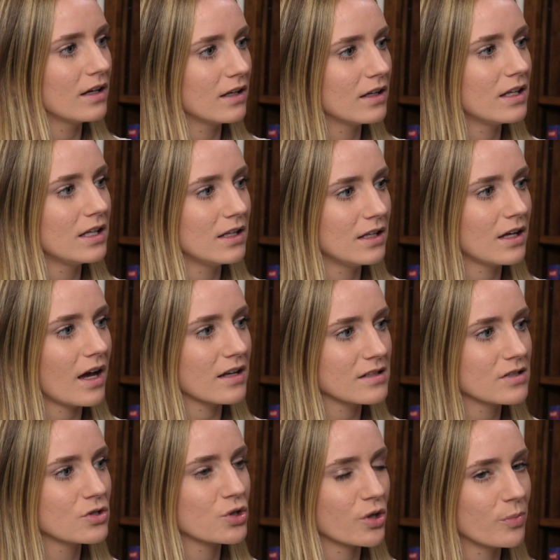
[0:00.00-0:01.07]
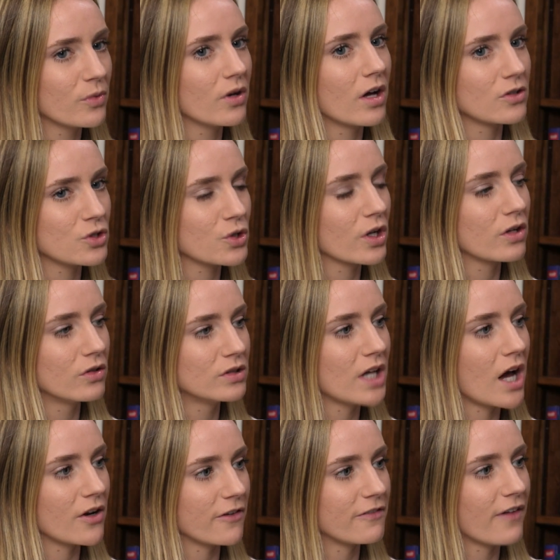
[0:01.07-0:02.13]
He has a
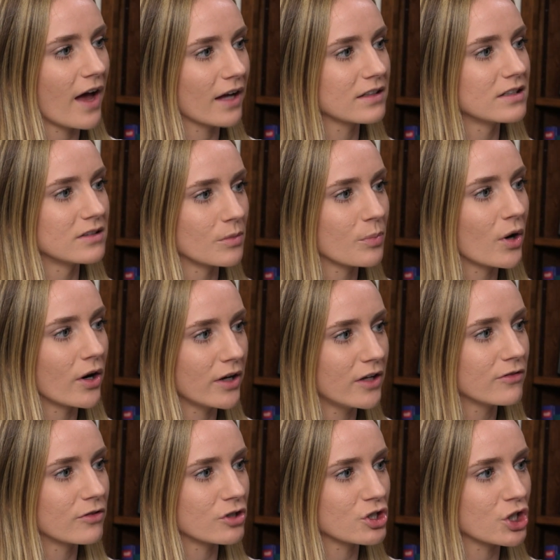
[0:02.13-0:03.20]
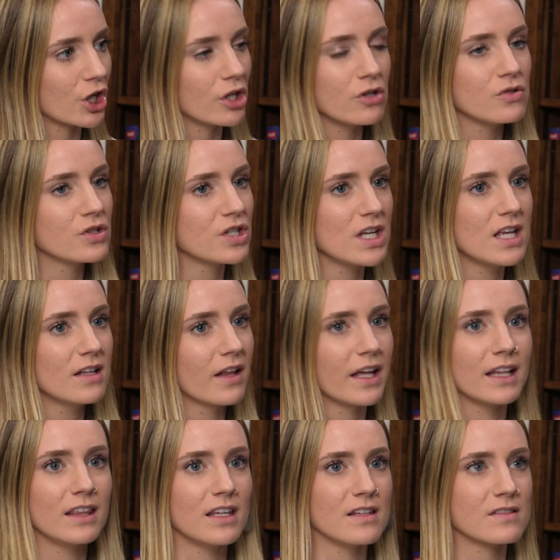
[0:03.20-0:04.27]
trickle-down effect in the party for sure. You see
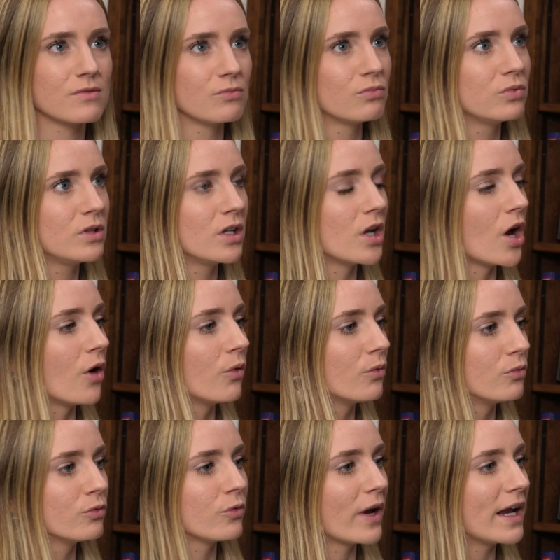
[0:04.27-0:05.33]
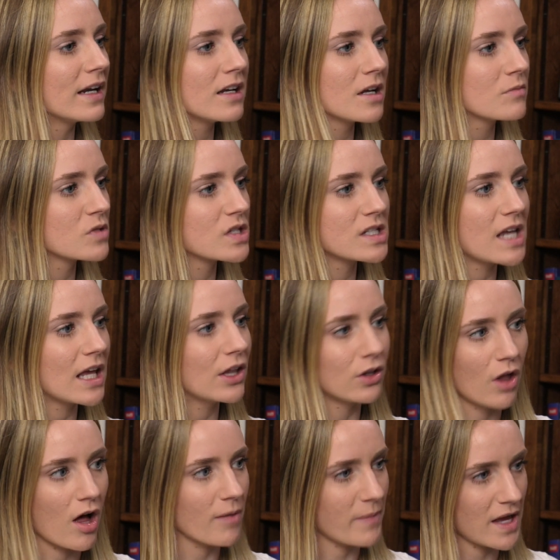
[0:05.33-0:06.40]
like these, you know, random state
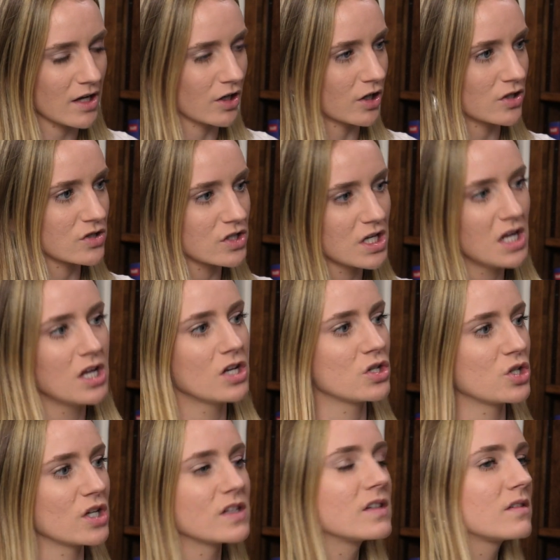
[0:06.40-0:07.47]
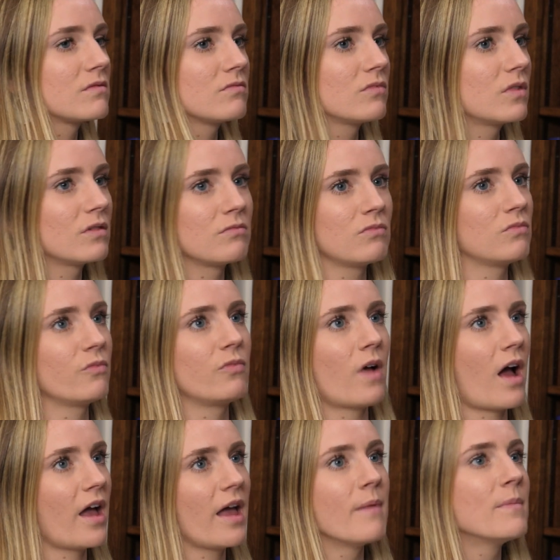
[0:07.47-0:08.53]
lawmakers just
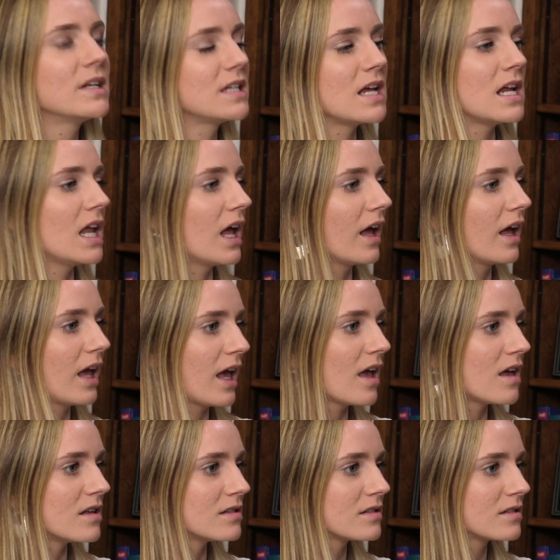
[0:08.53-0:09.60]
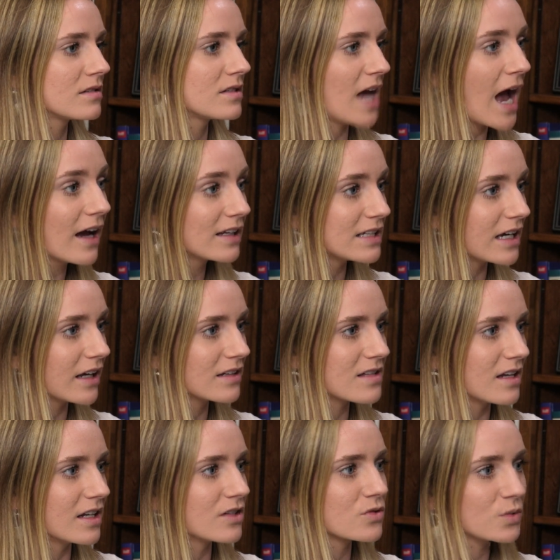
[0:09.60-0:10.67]
imitating his
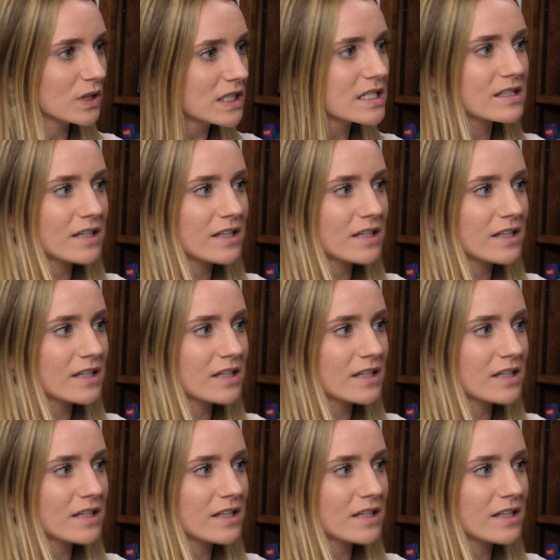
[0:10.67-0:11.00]
tactics. And it's really